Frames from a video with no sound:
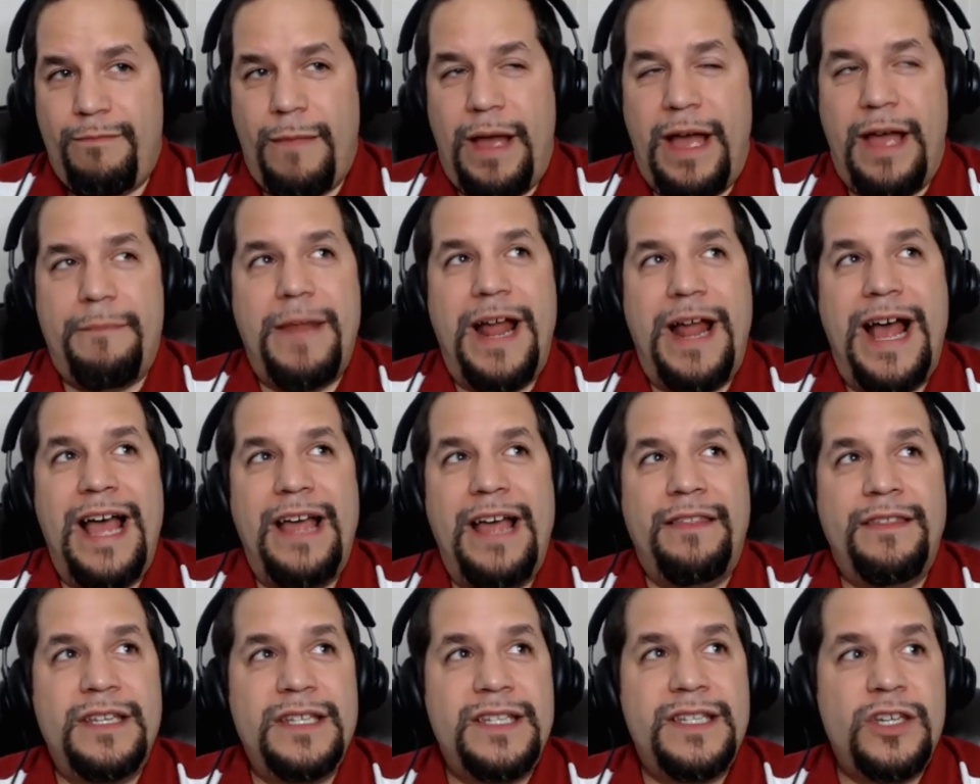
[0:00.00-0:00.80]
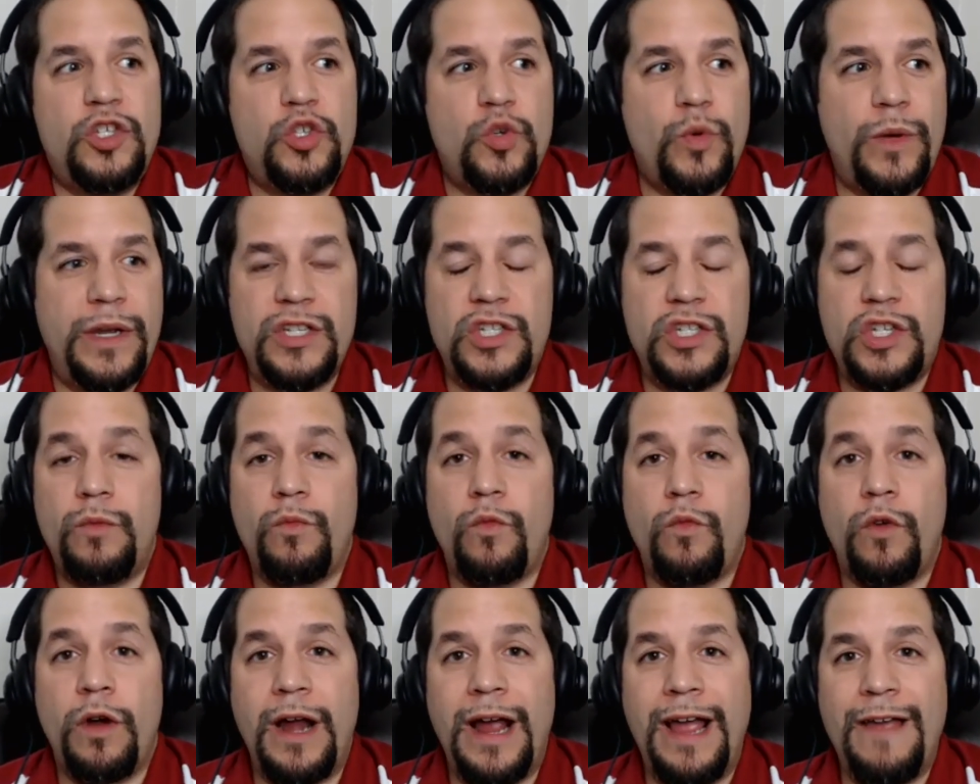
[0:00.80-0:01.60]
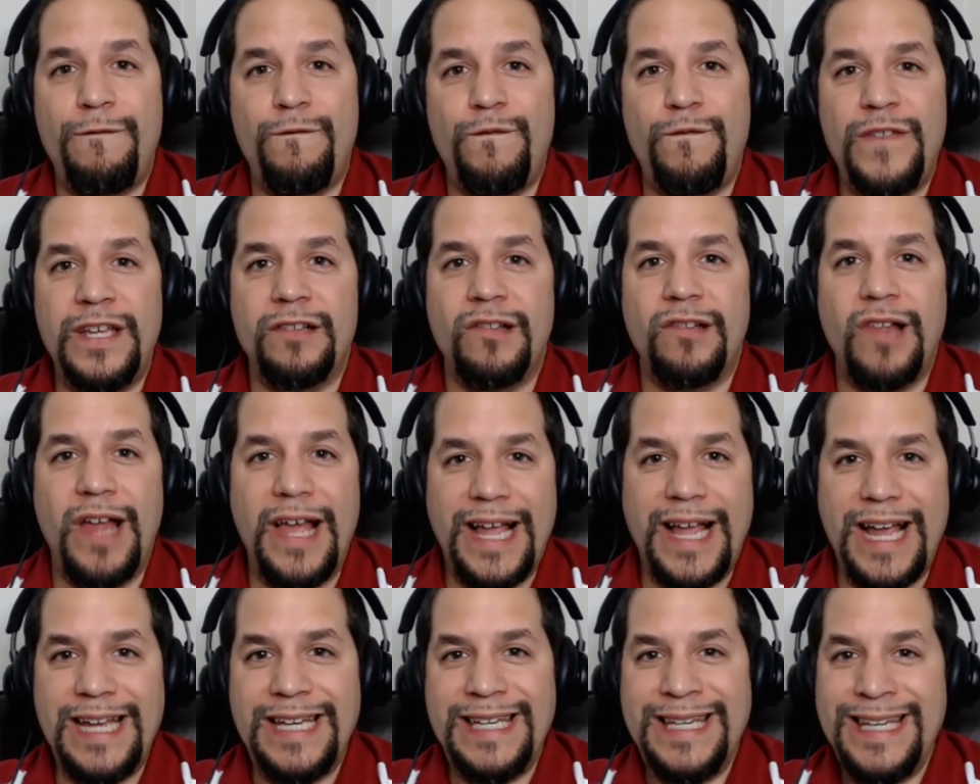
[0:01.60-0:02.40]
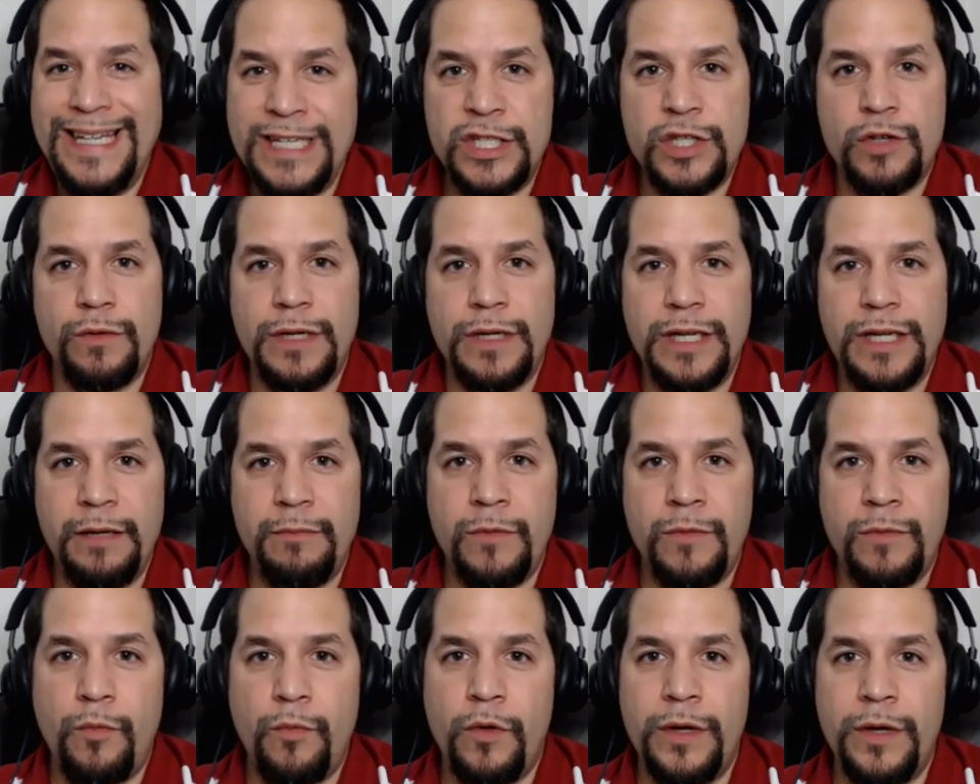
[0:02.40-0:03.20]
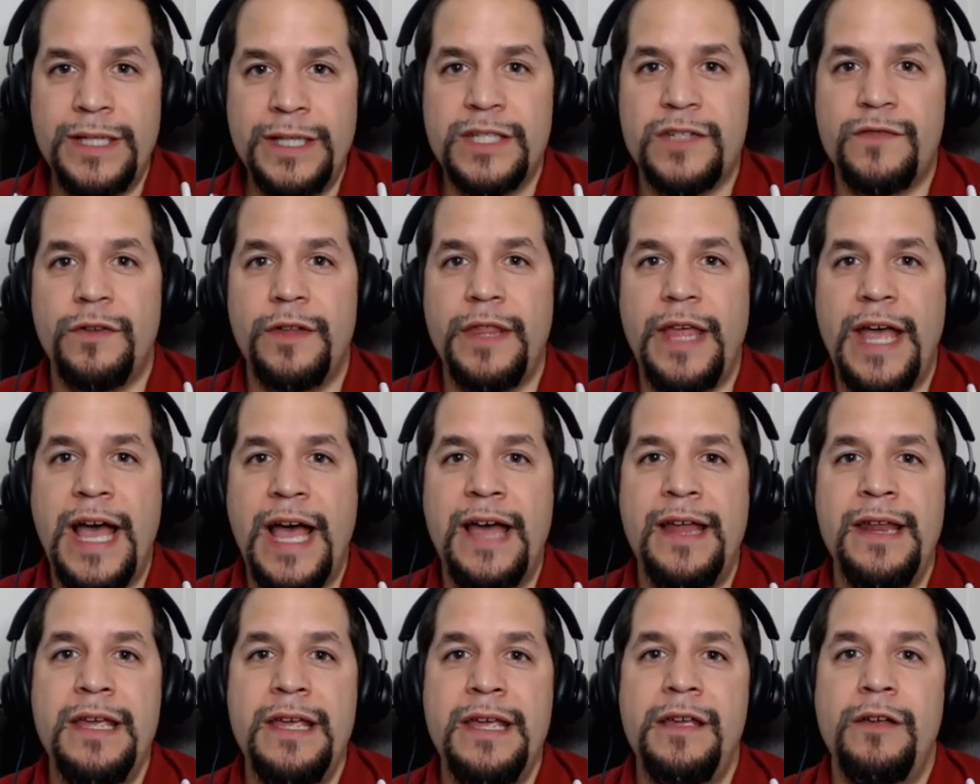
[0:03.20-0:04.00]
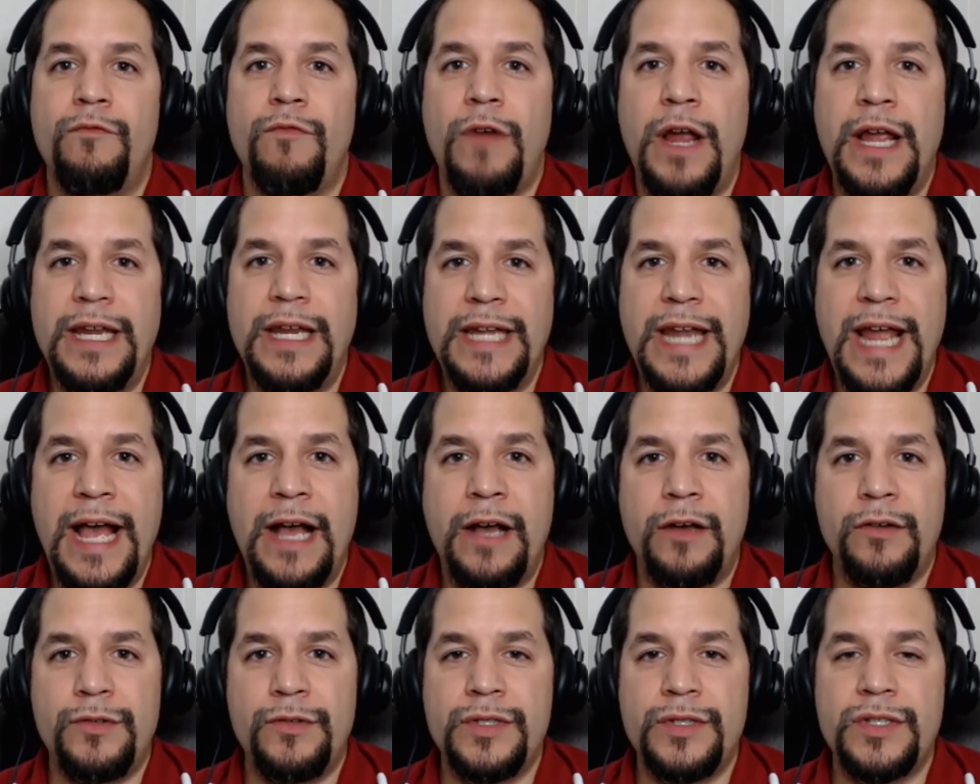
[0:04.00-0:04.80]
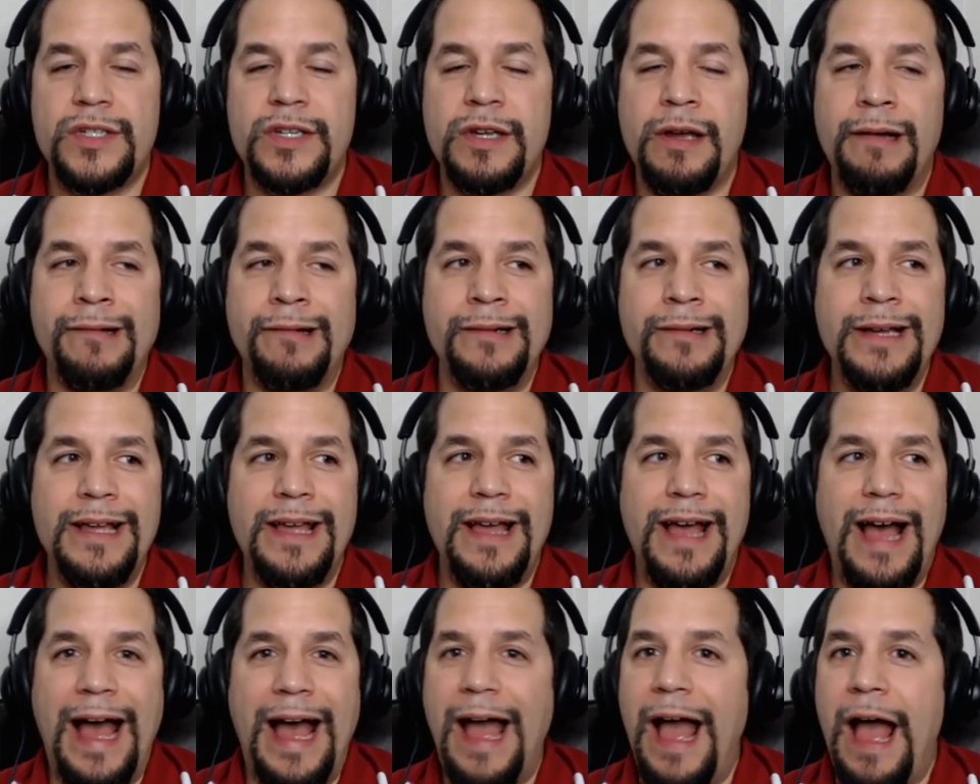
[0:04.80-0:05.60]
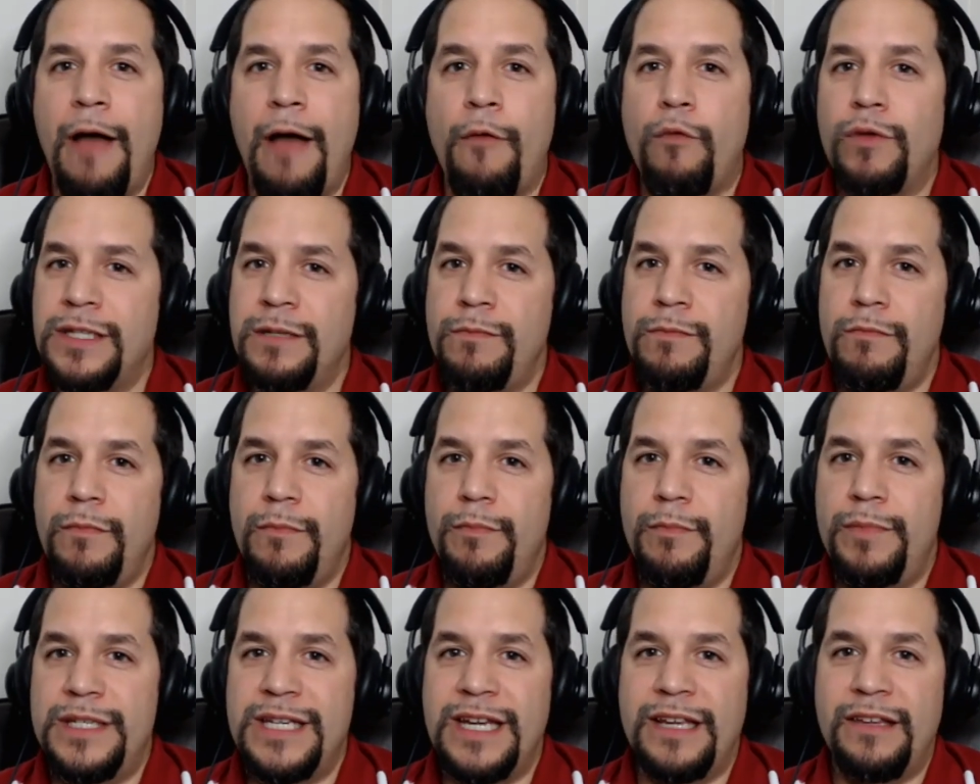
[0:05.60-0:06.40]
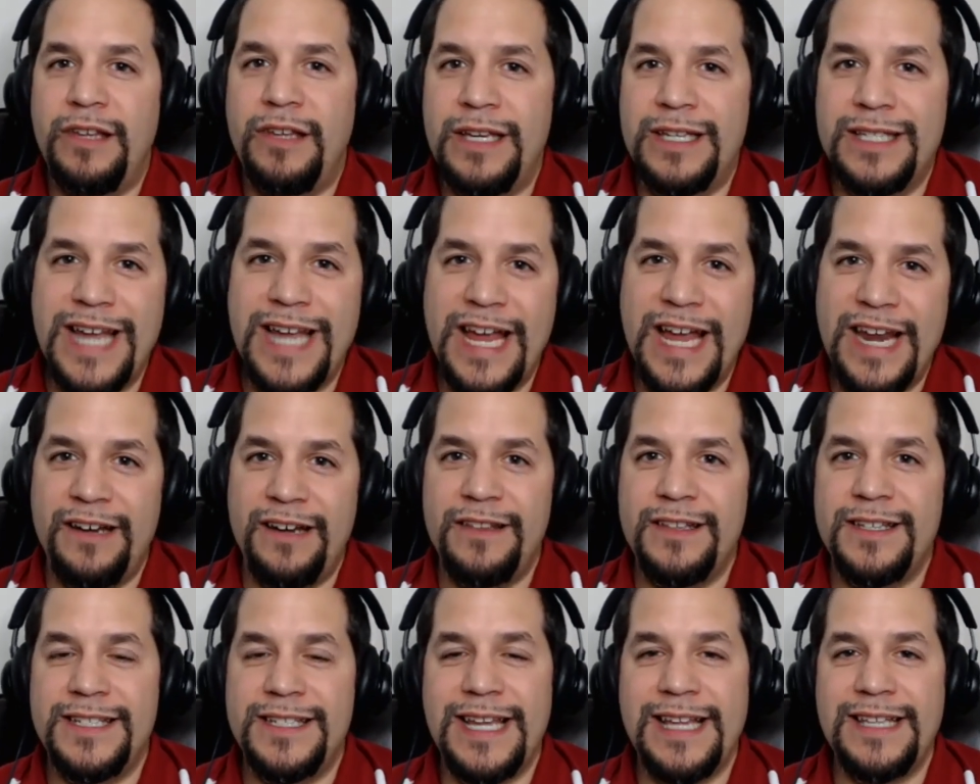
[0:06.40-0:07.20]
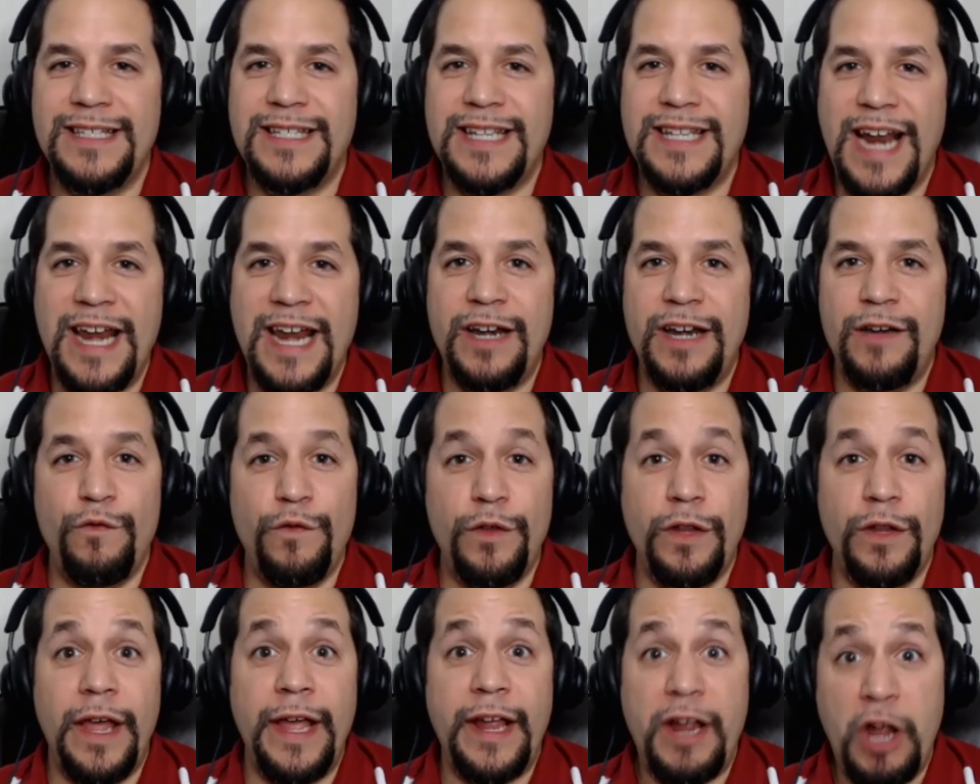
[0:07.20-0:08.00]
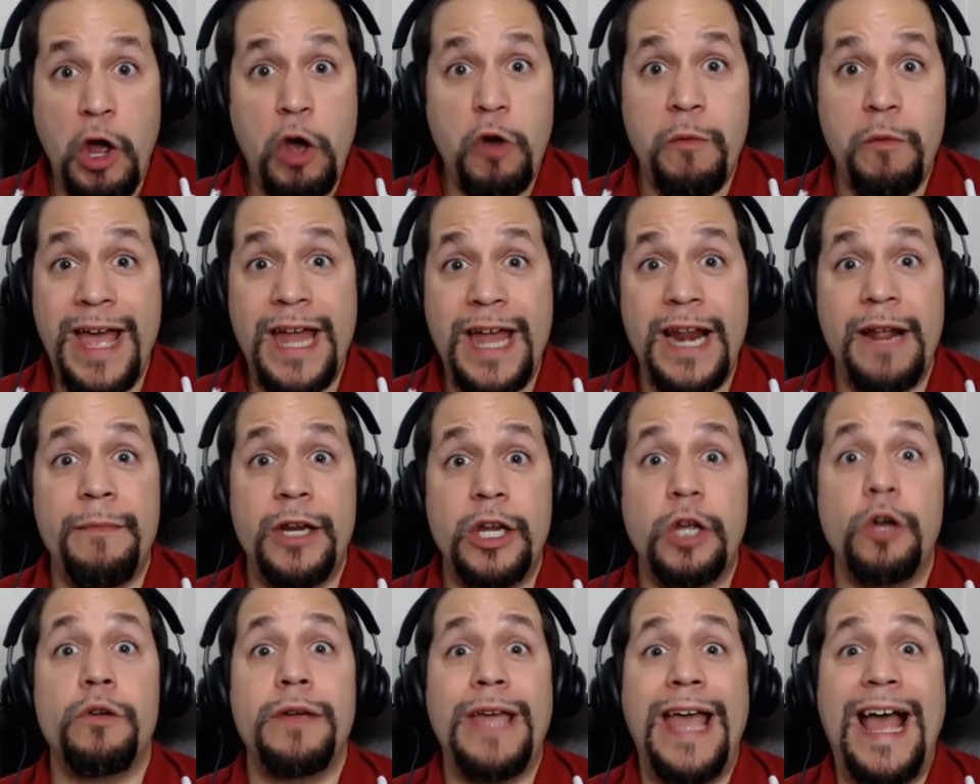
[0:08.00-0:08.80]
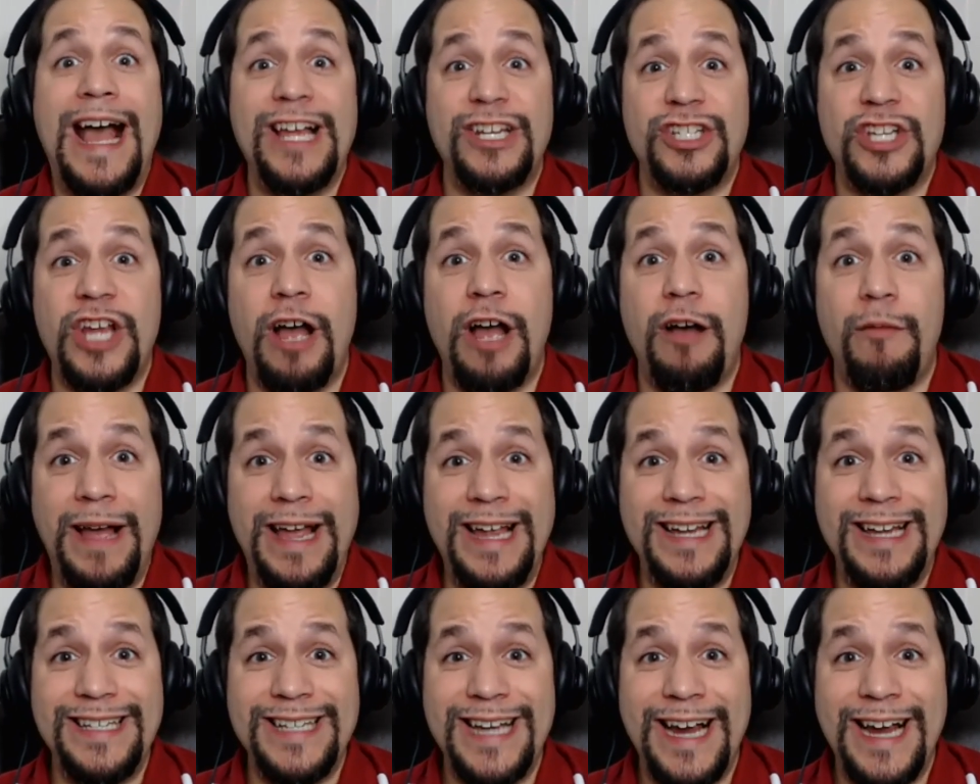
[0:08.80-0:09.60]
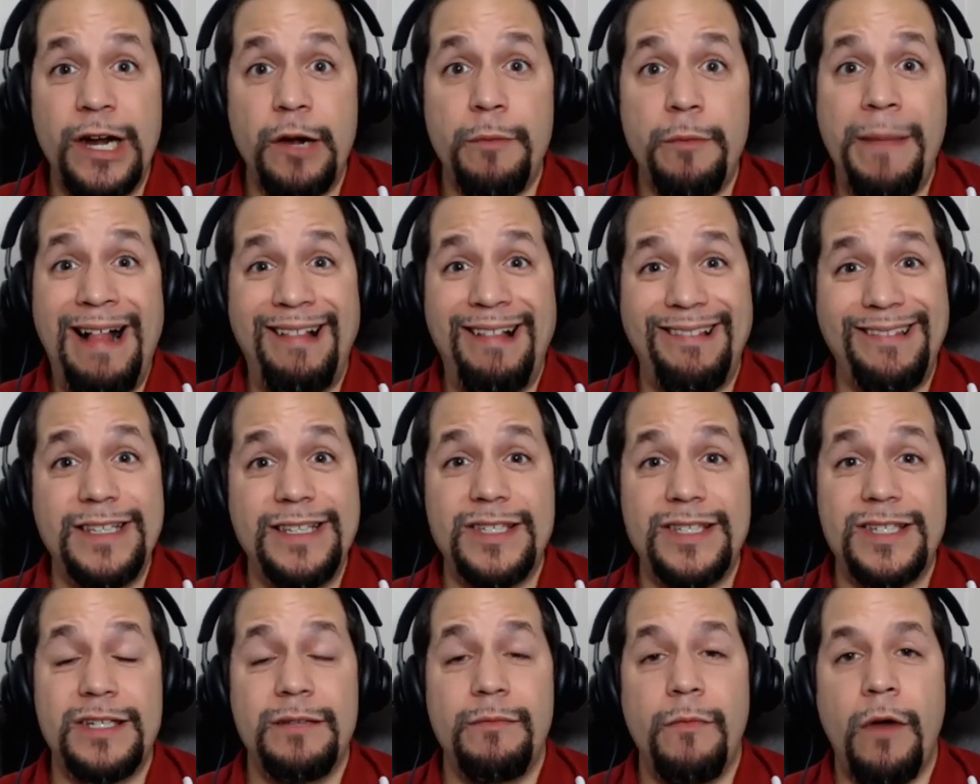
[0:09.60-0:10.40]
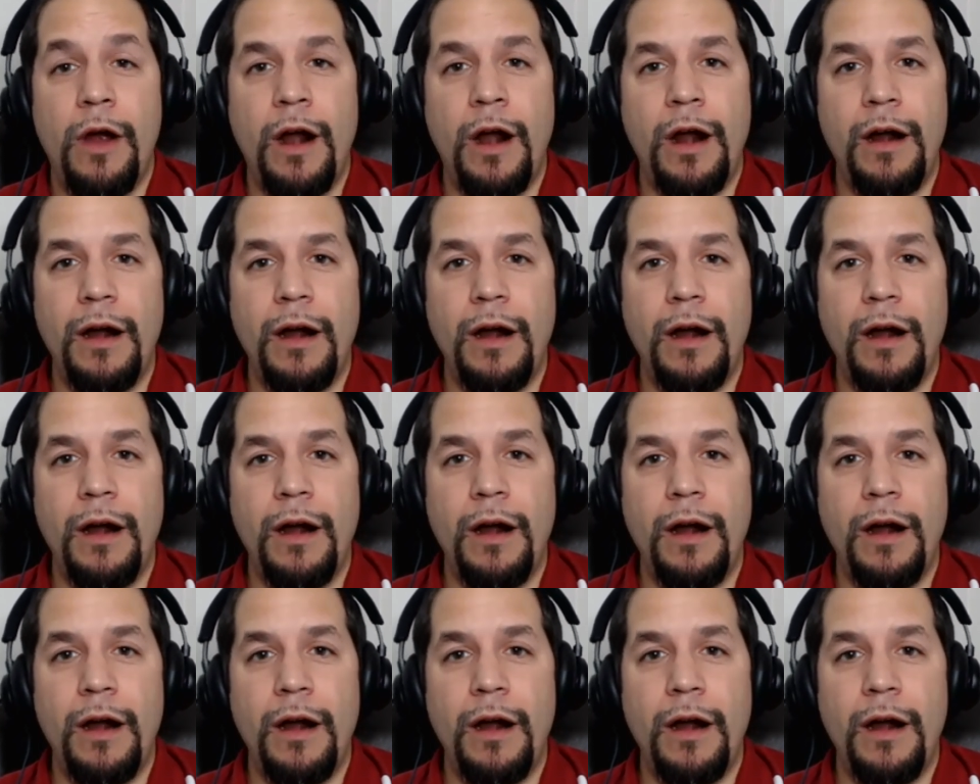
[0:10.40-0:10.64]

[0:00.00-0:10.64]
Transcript: not in the situation where I feel like I need to redeem the points for that right now. So I wasn't particularly excited in the sense that I didn't feel like, oh man, I'm going to go cash out my entire balance tomorrow.